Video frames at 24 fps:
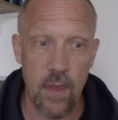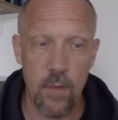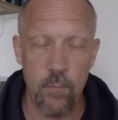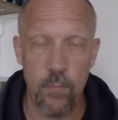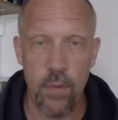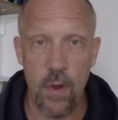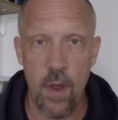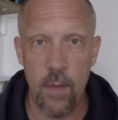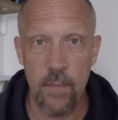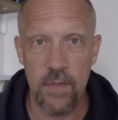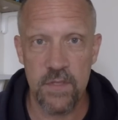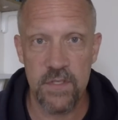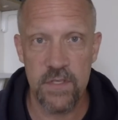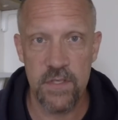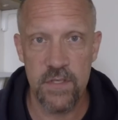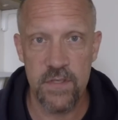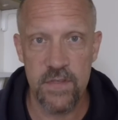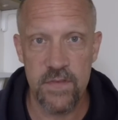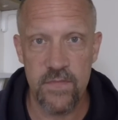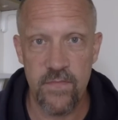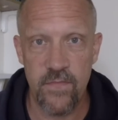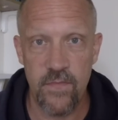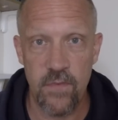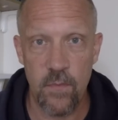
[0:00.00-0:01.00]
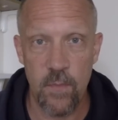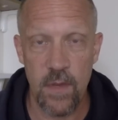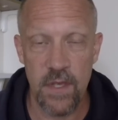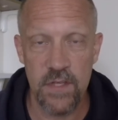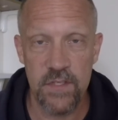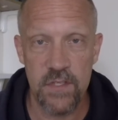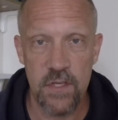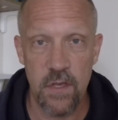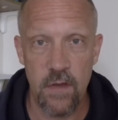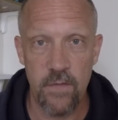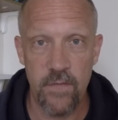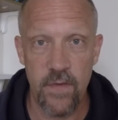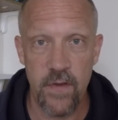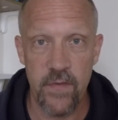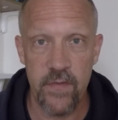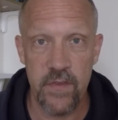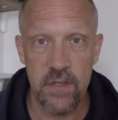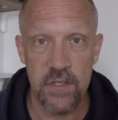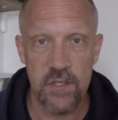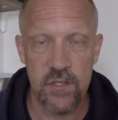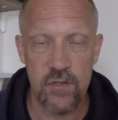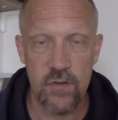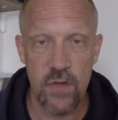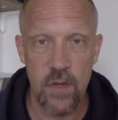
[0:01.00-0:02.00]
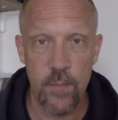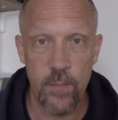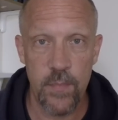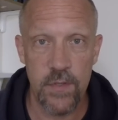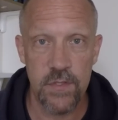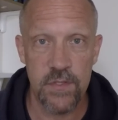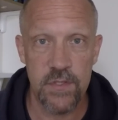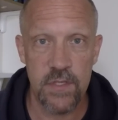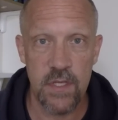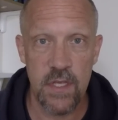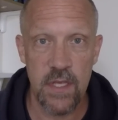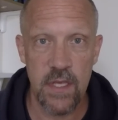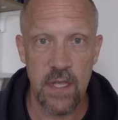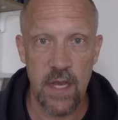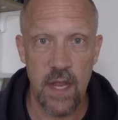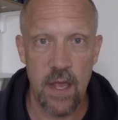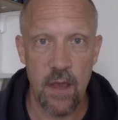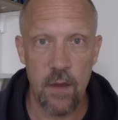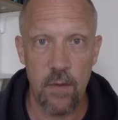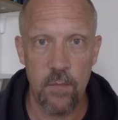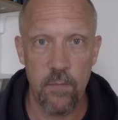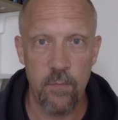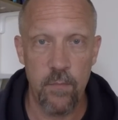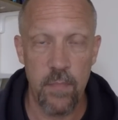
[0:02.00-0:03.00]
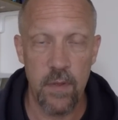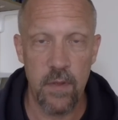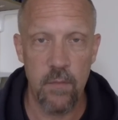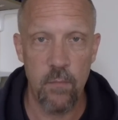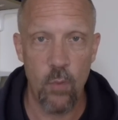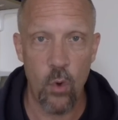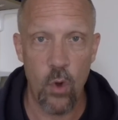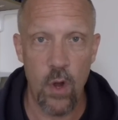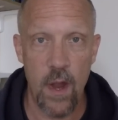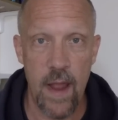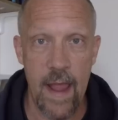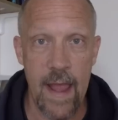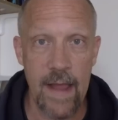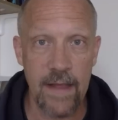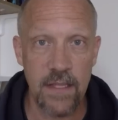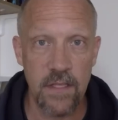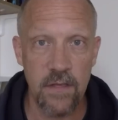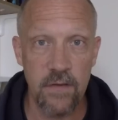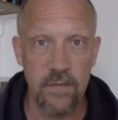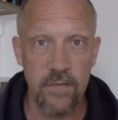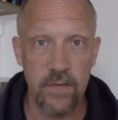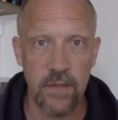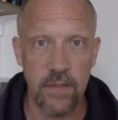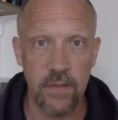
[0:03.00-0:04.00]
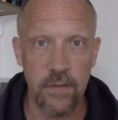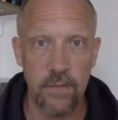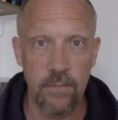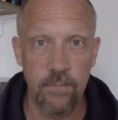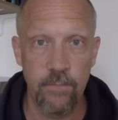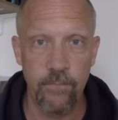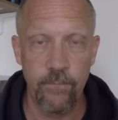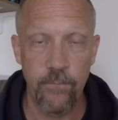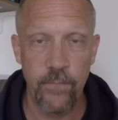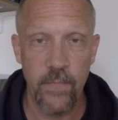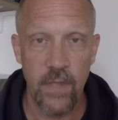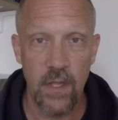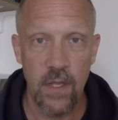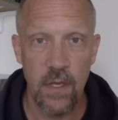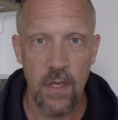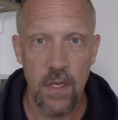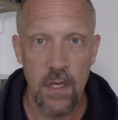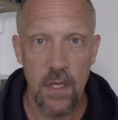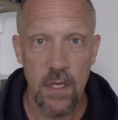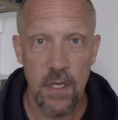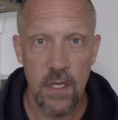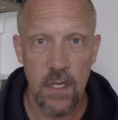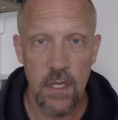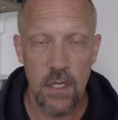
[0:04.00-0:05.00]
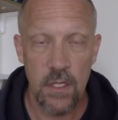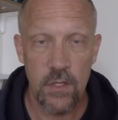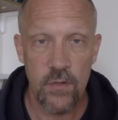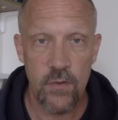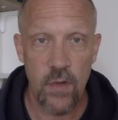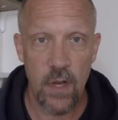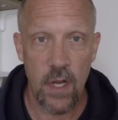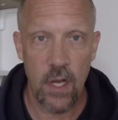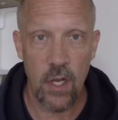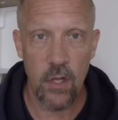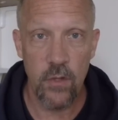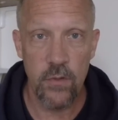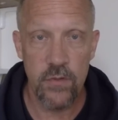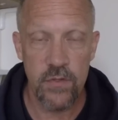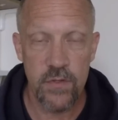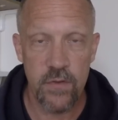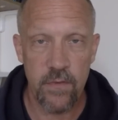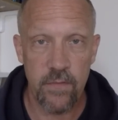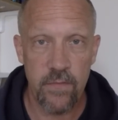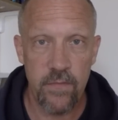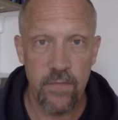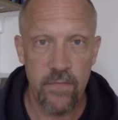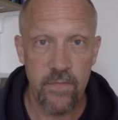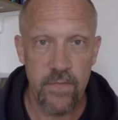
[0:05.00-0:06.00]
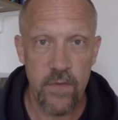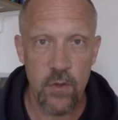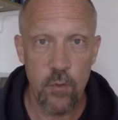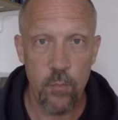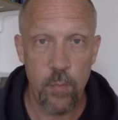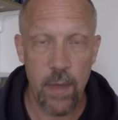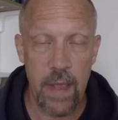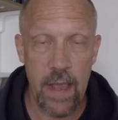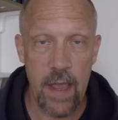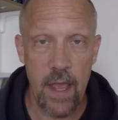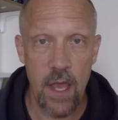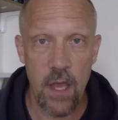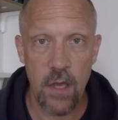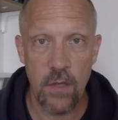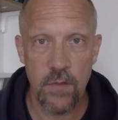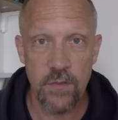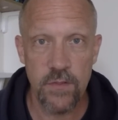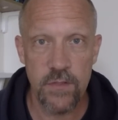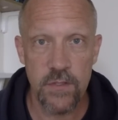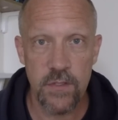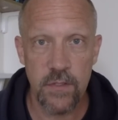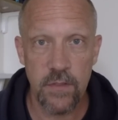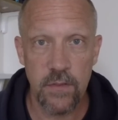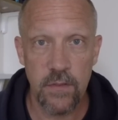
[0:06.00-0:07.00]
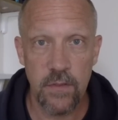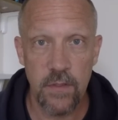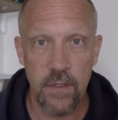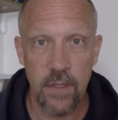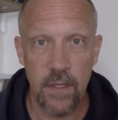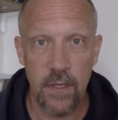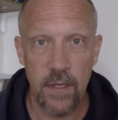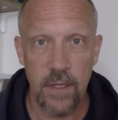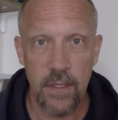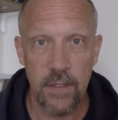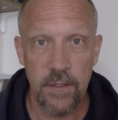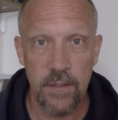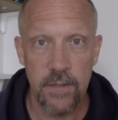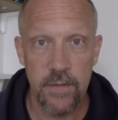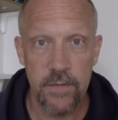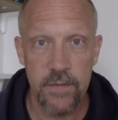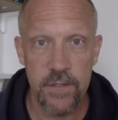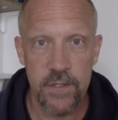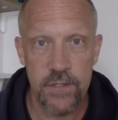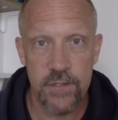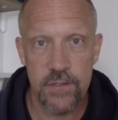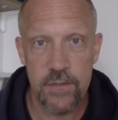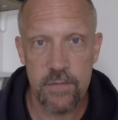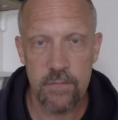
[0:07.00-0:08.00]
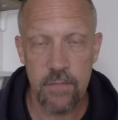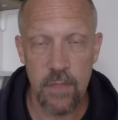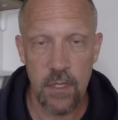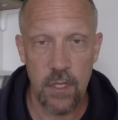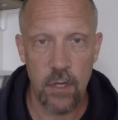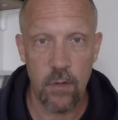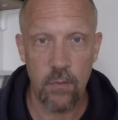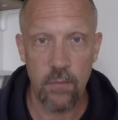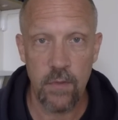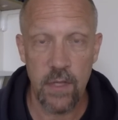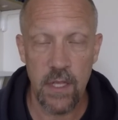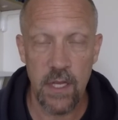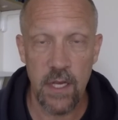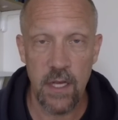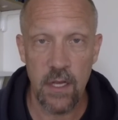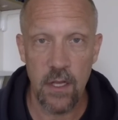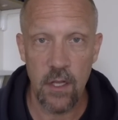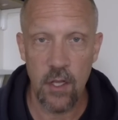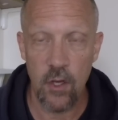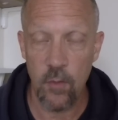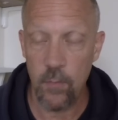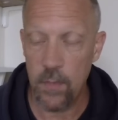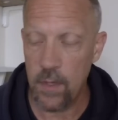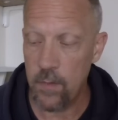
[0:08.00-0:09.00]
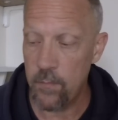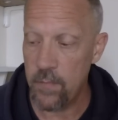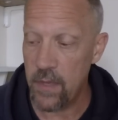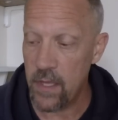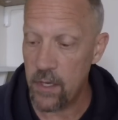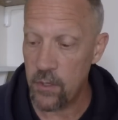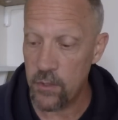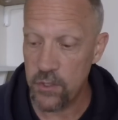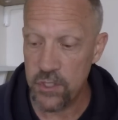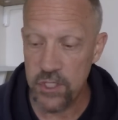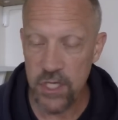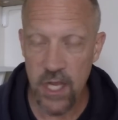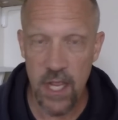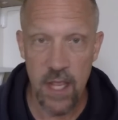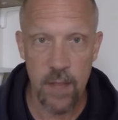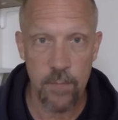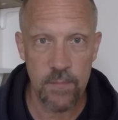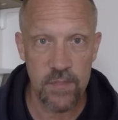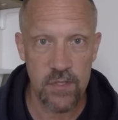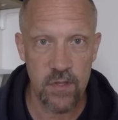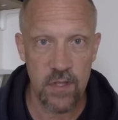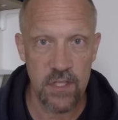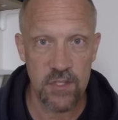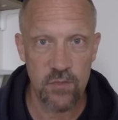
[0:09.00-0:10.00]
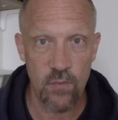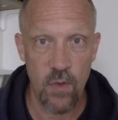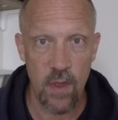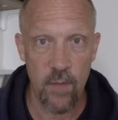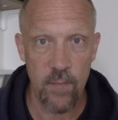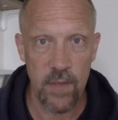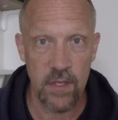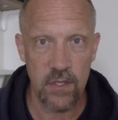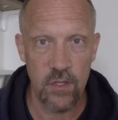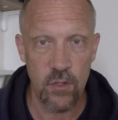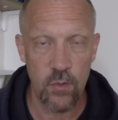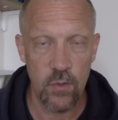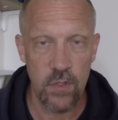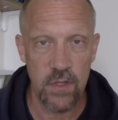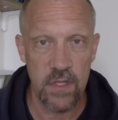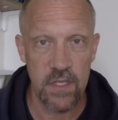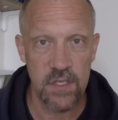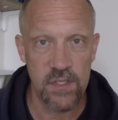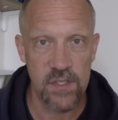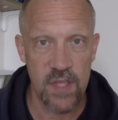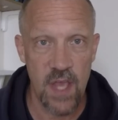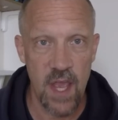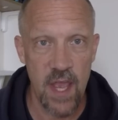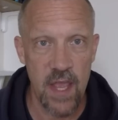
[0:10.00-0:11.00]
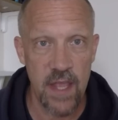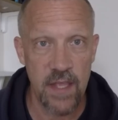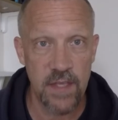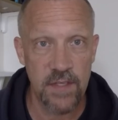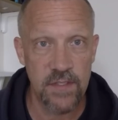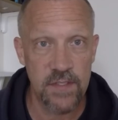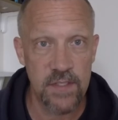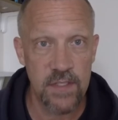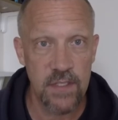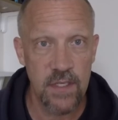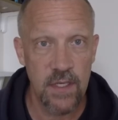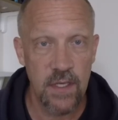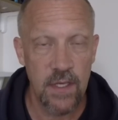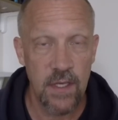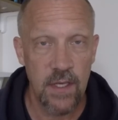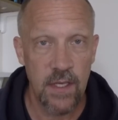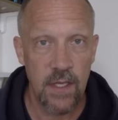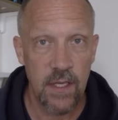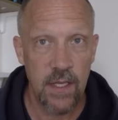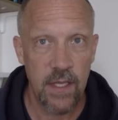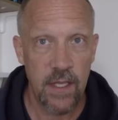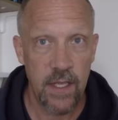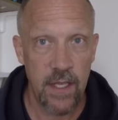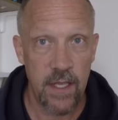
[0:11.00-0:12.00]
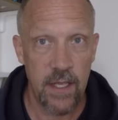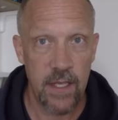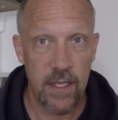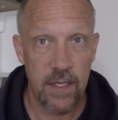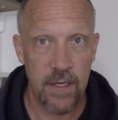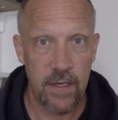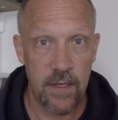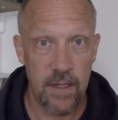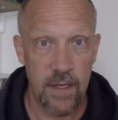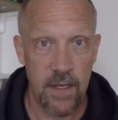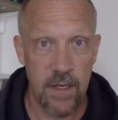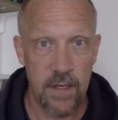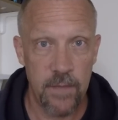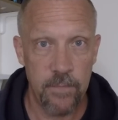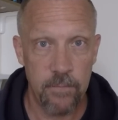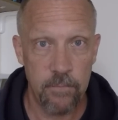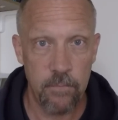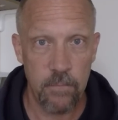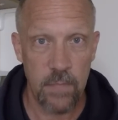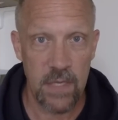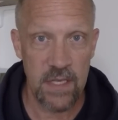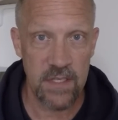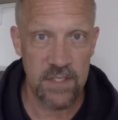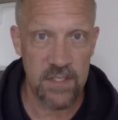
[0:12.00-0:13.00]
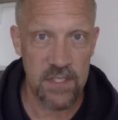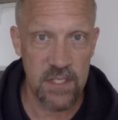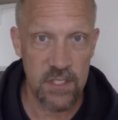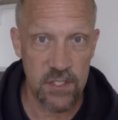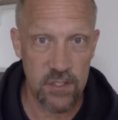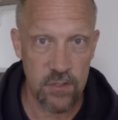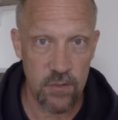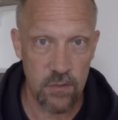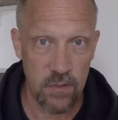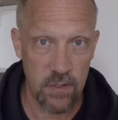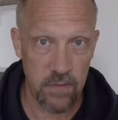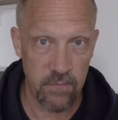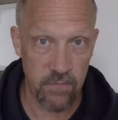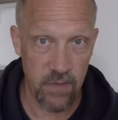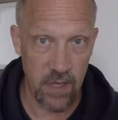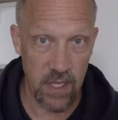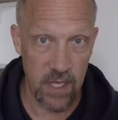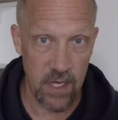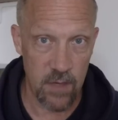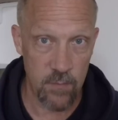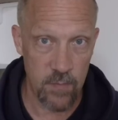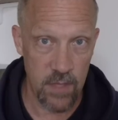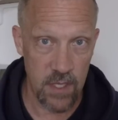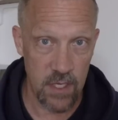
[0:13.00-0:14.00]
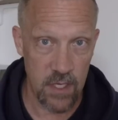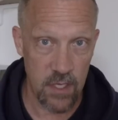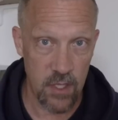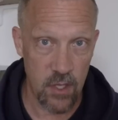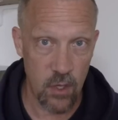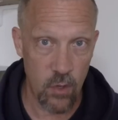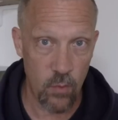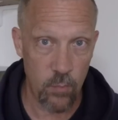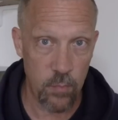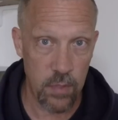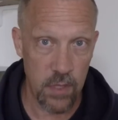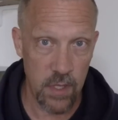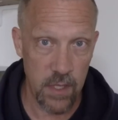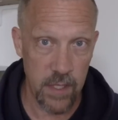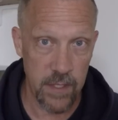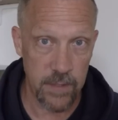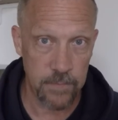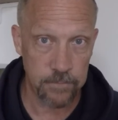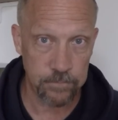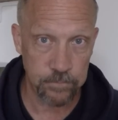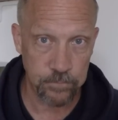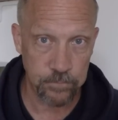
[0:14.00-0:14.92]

promises for myself on this trip is to get out and be more active and try to lose a few pounds and just get in a little bit better shape. So that's why I've been doing these hikes. And my sister invited me to go play